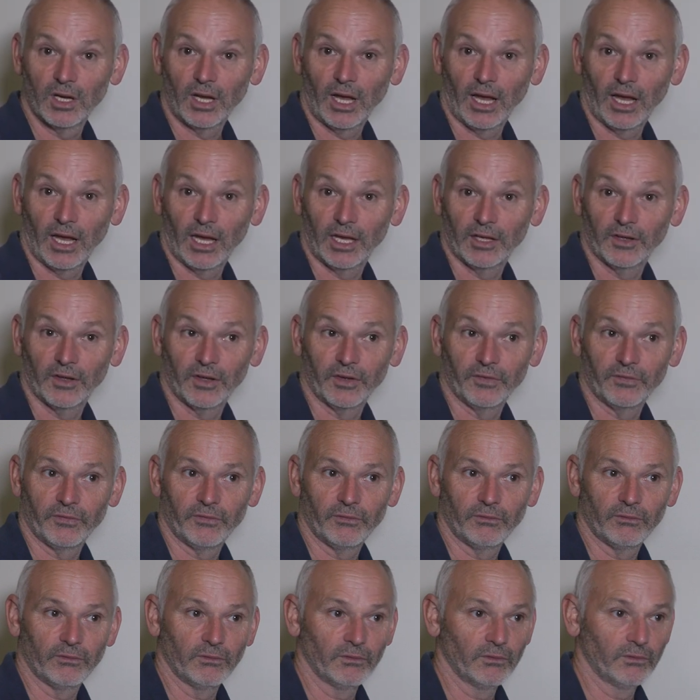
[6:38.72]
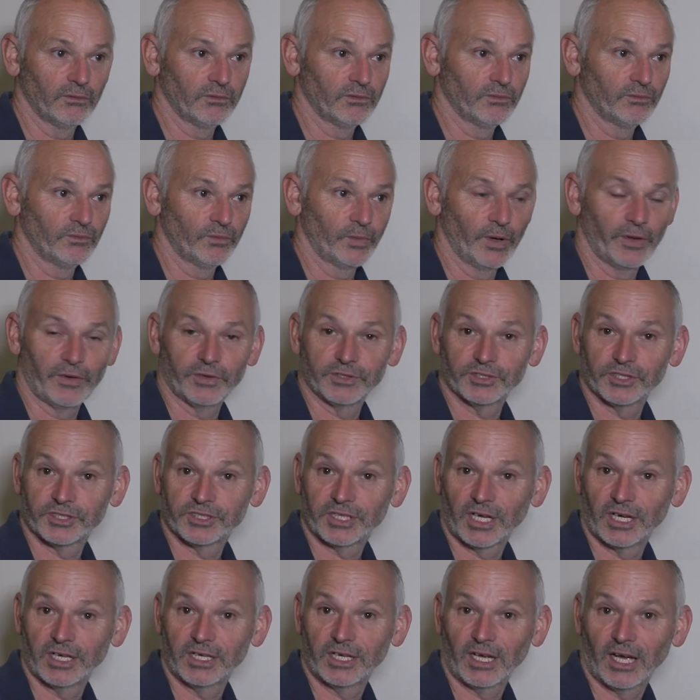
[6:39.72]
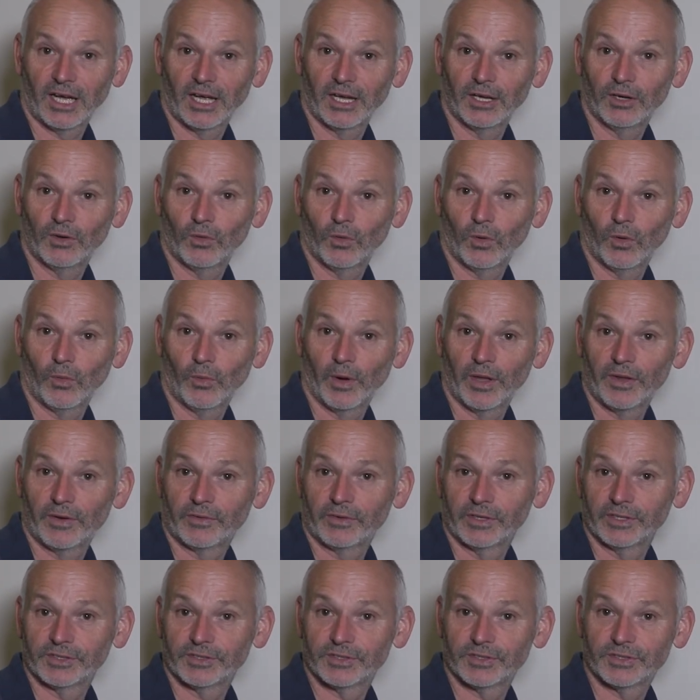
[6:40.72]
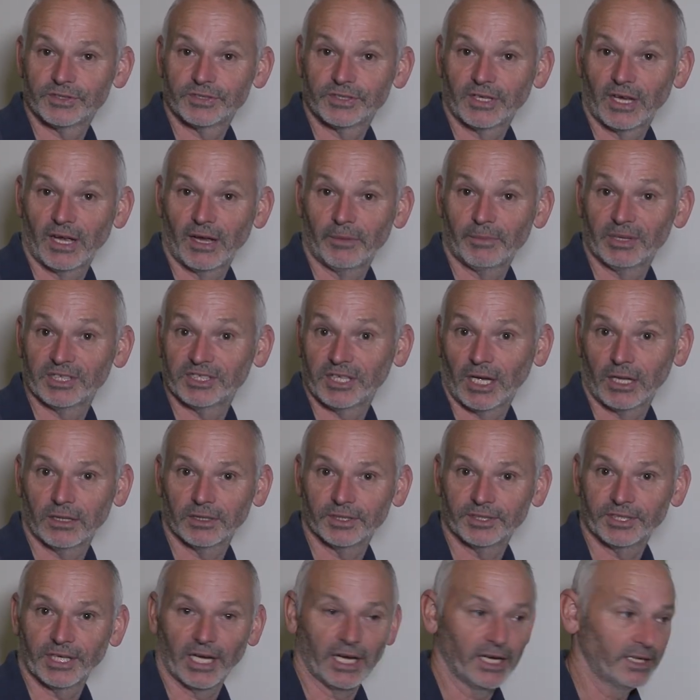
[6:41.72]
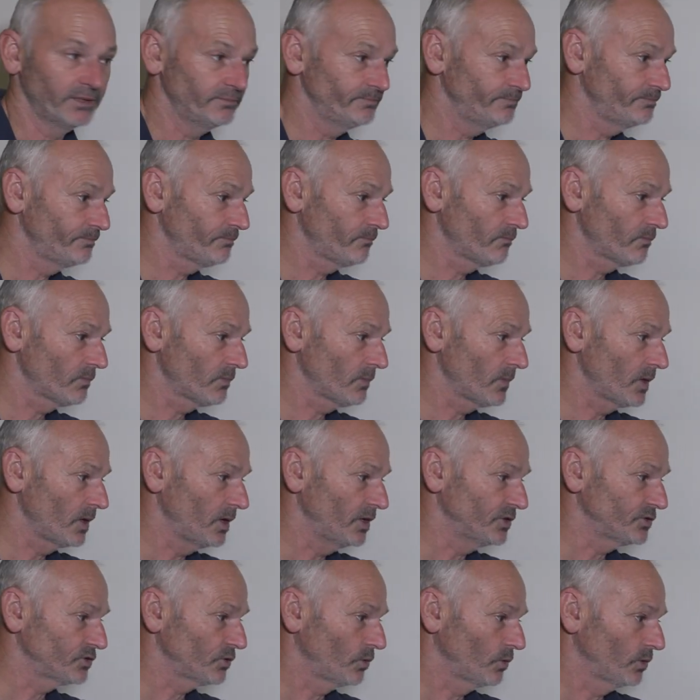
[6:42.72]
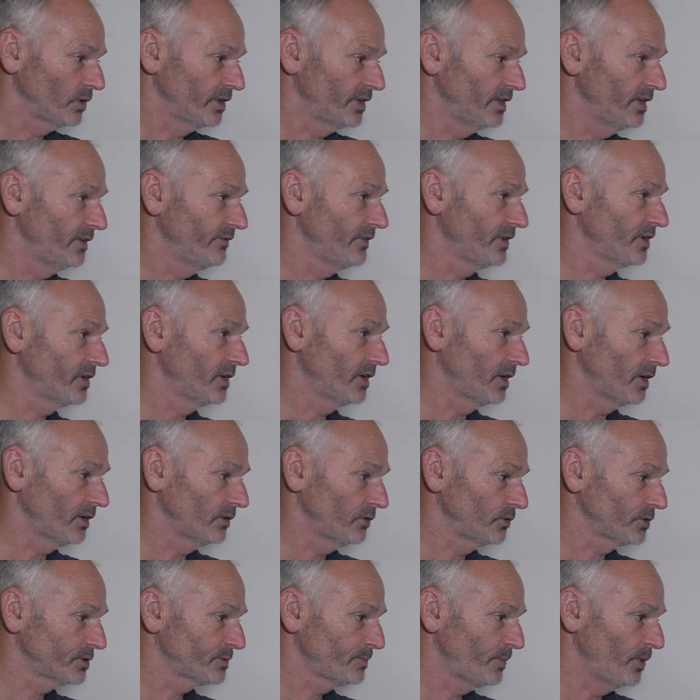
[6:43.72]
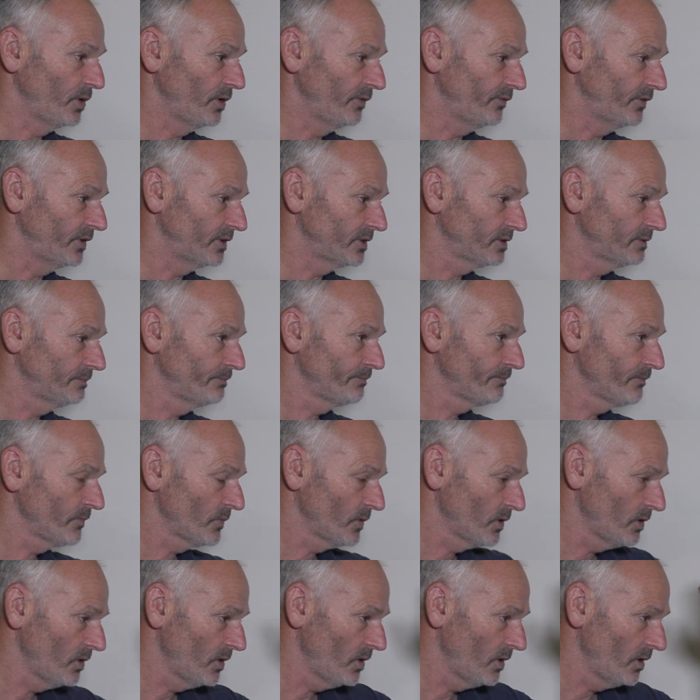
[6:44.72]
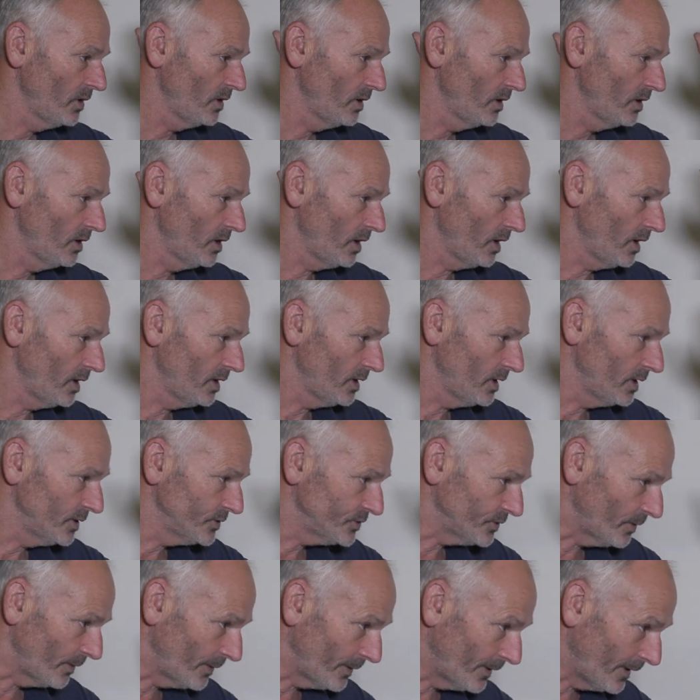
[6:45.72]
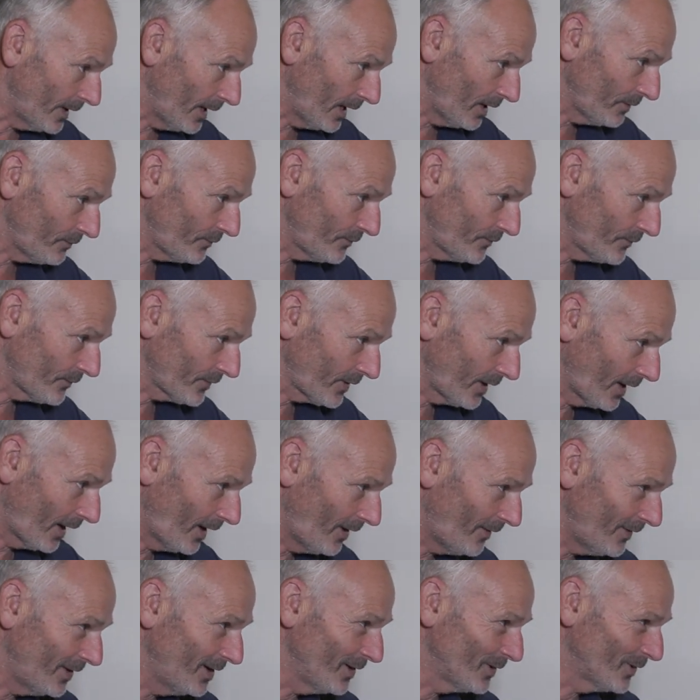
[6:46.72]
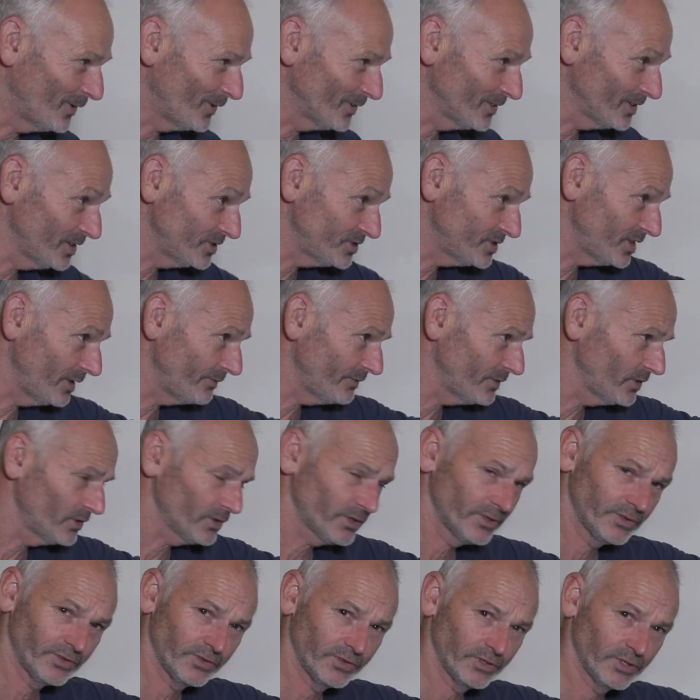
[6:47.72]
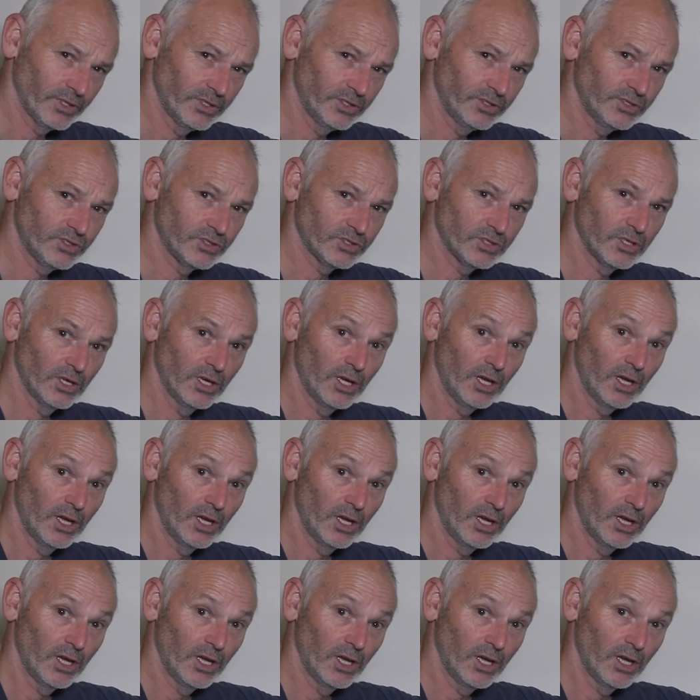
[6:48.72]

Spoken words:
whether it's a sunny day or whether it's a dull day. It's all even and it looks perfect. So enough carrying on. Let's have a look at these